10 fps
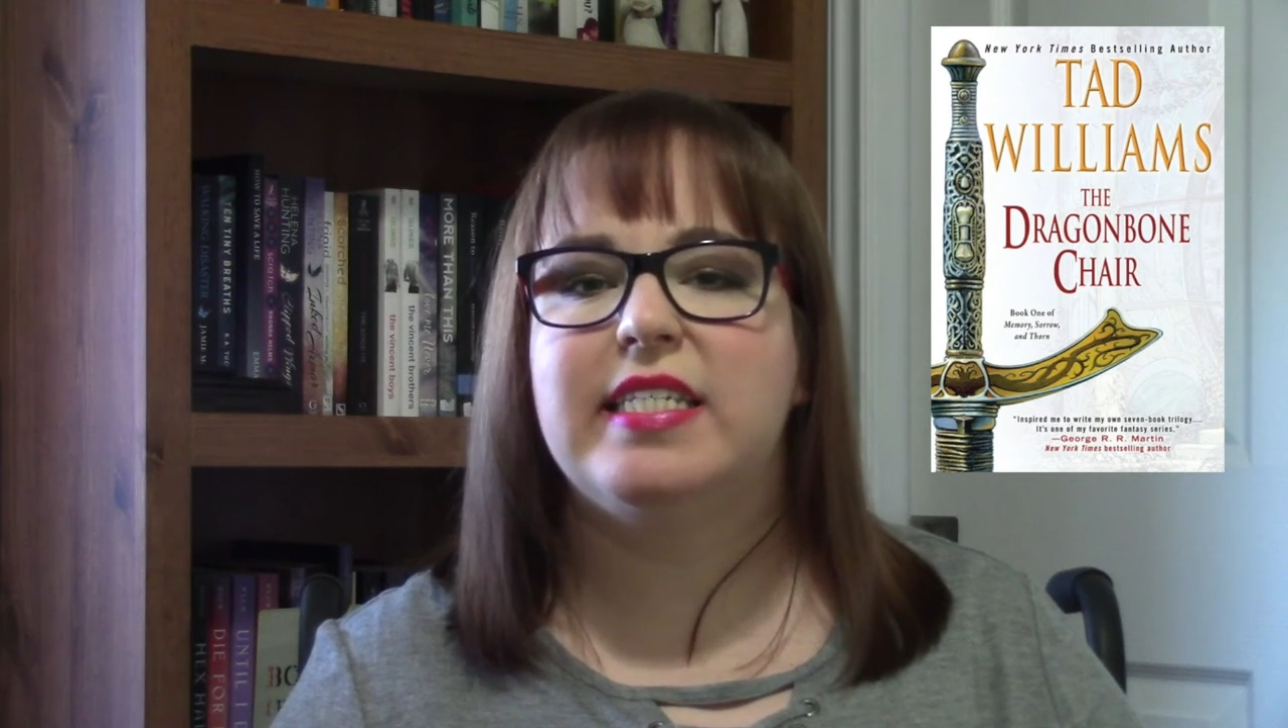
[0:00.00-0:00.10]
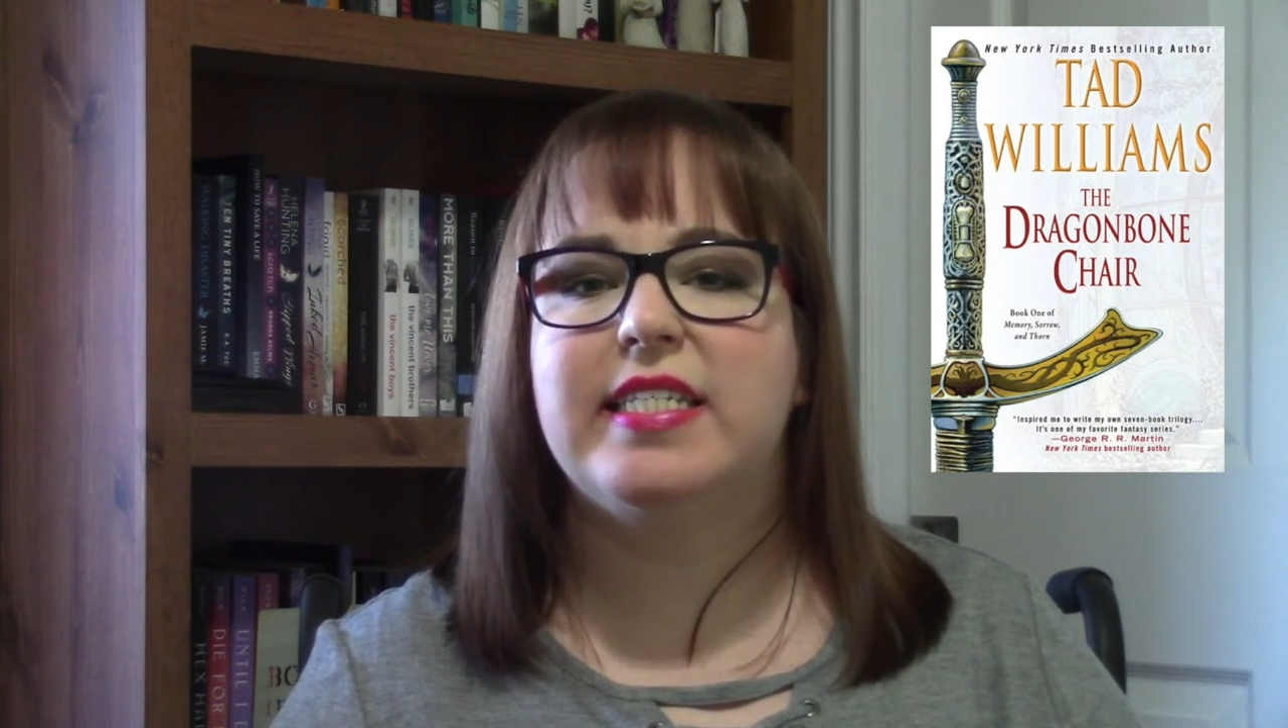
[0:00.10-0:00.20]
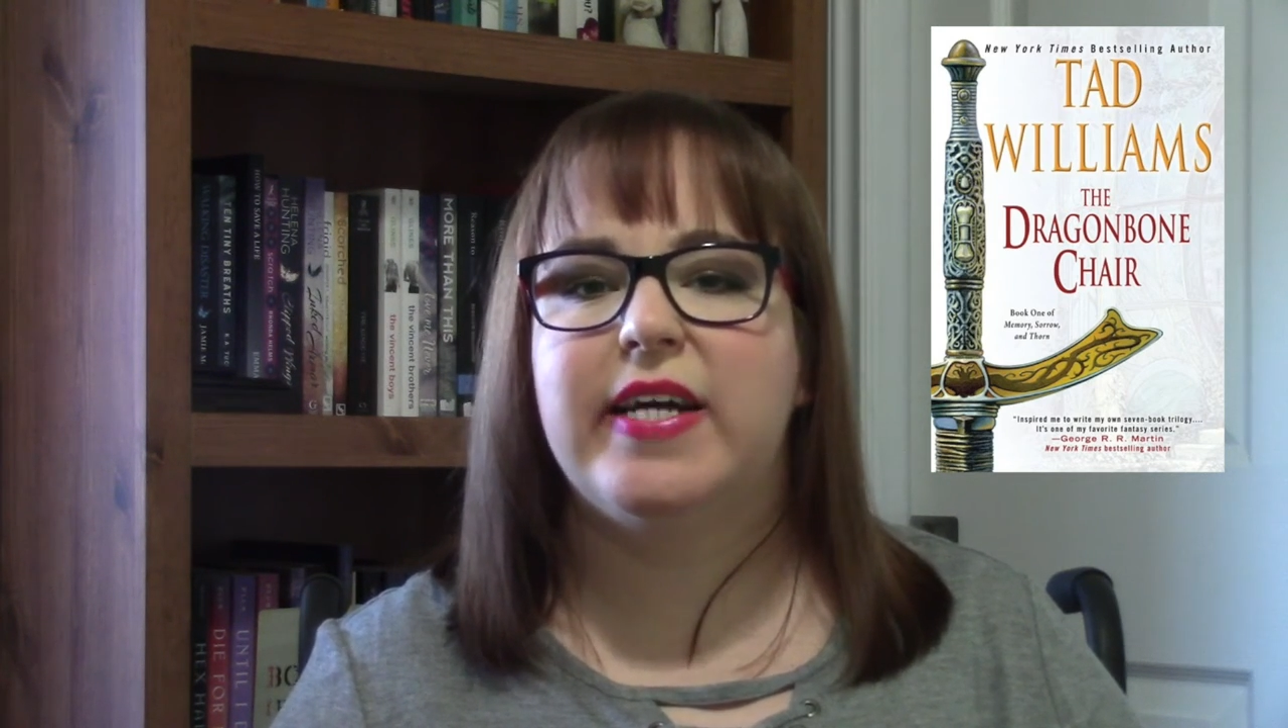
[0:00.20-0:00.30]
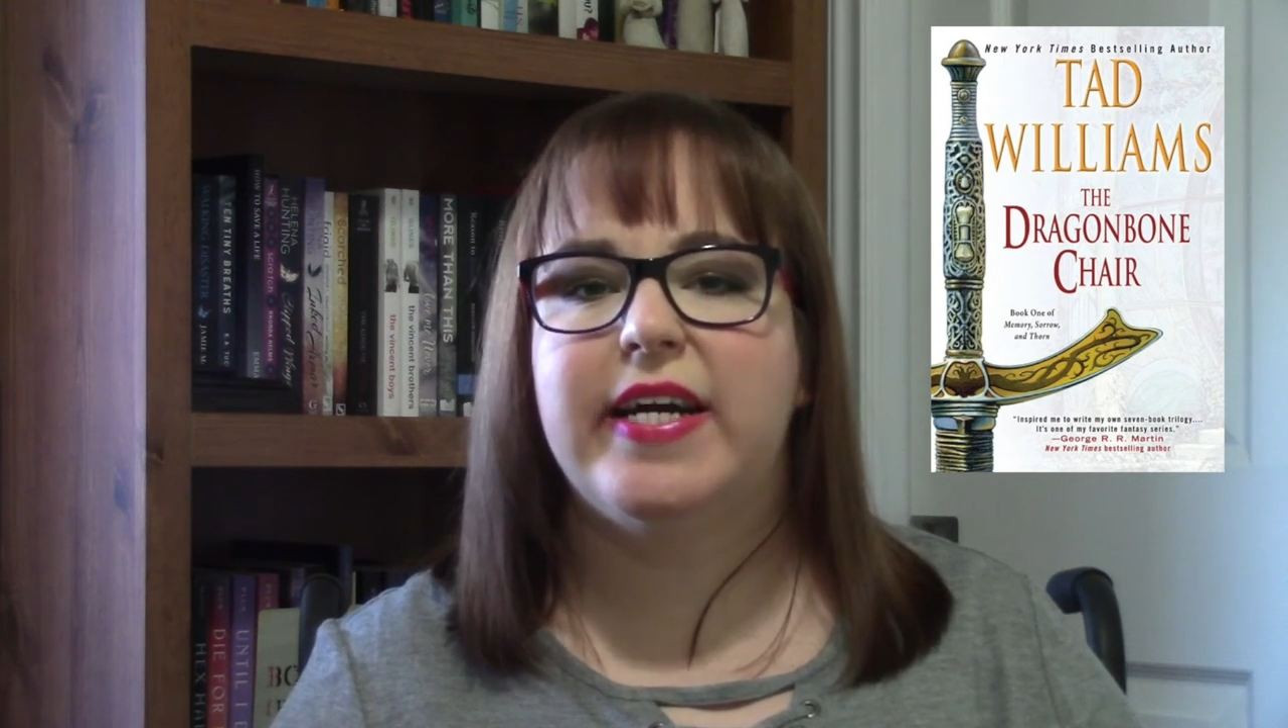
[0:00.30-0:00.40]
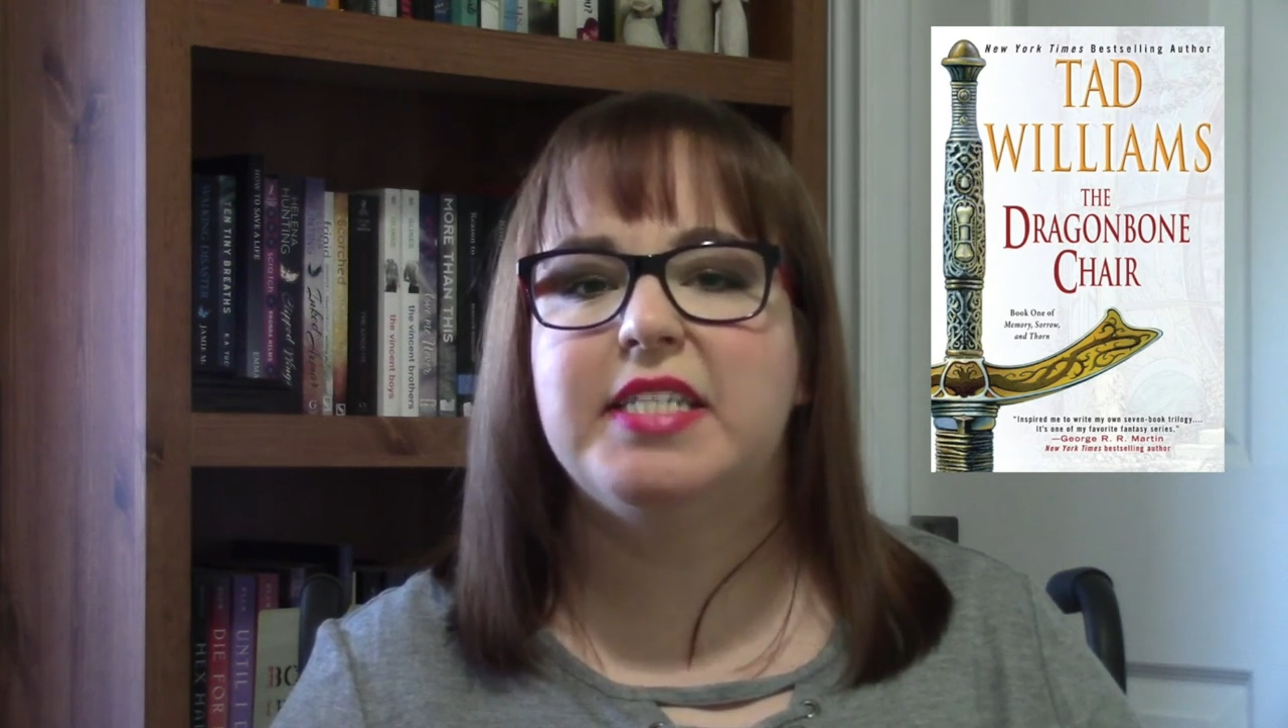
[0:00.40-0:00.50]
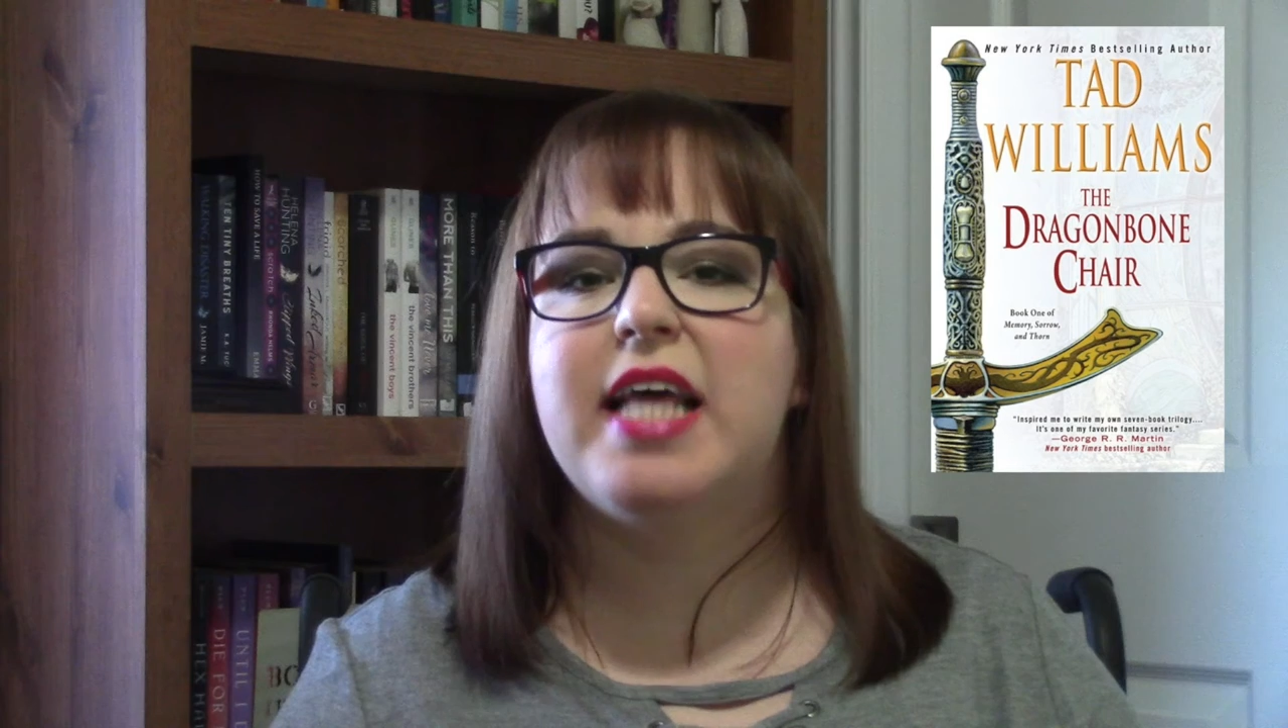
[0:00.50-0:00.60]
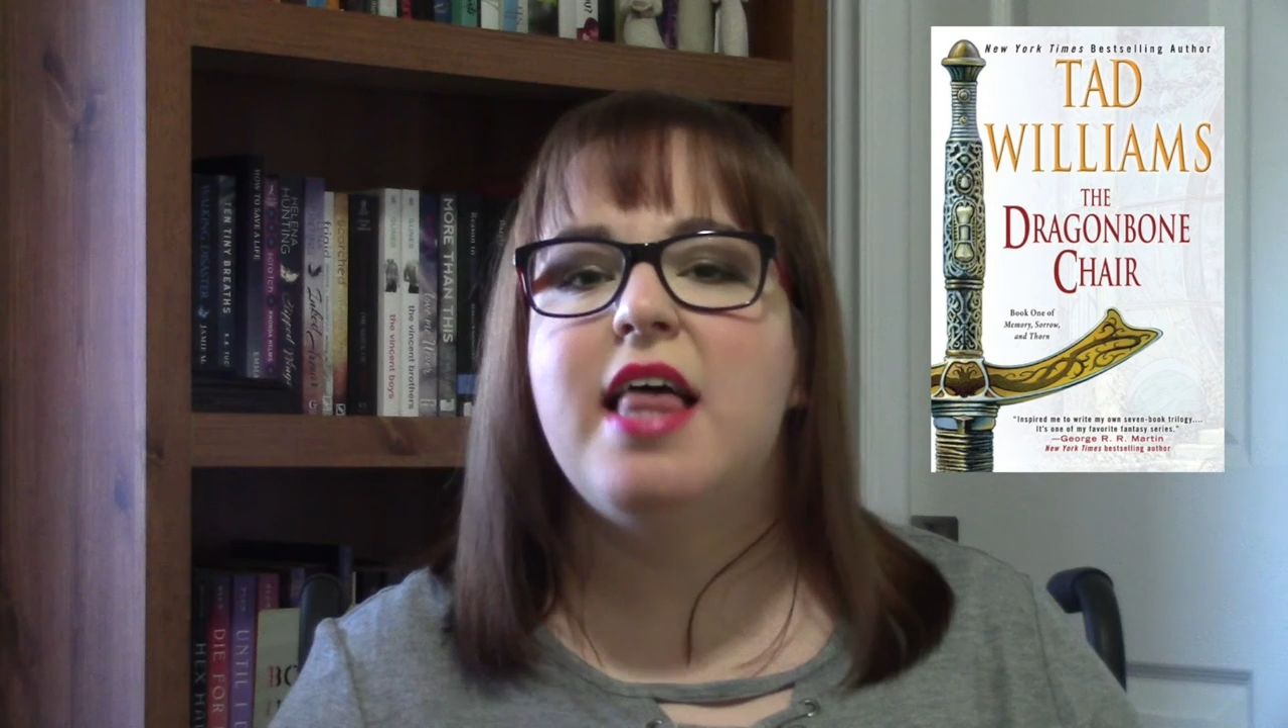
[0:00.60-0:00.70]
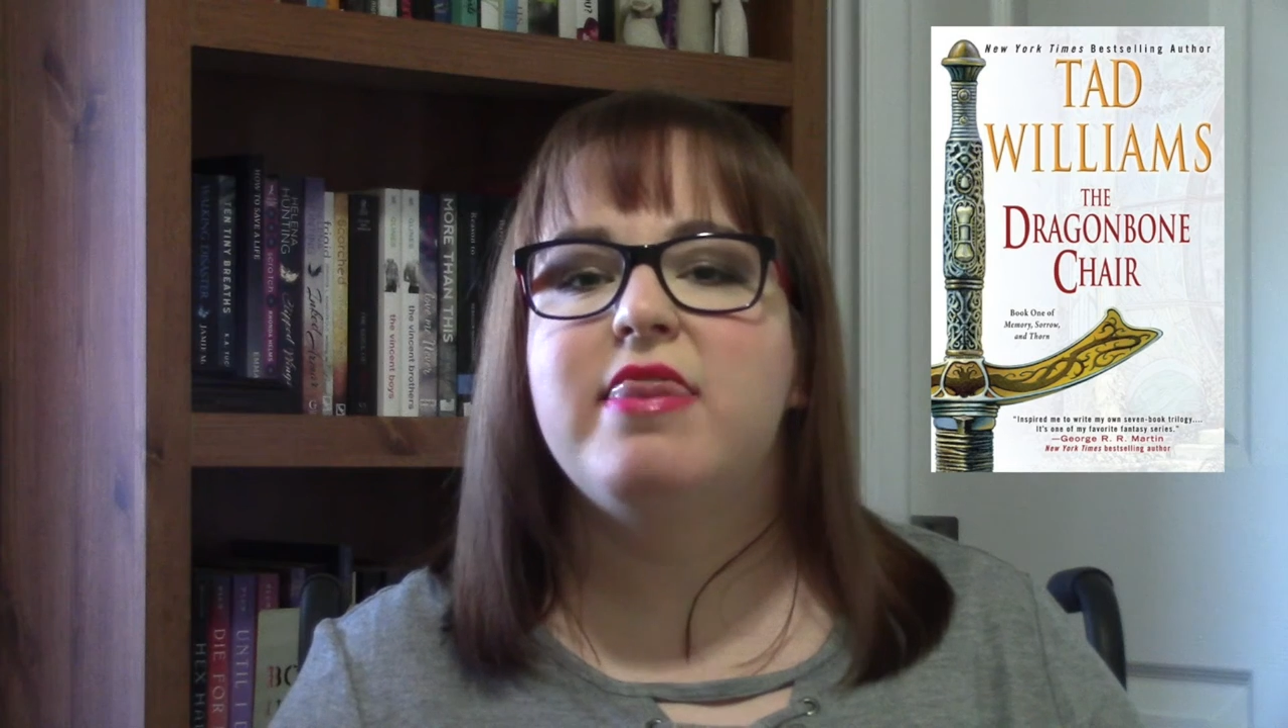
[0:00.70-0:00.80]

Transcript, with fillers: series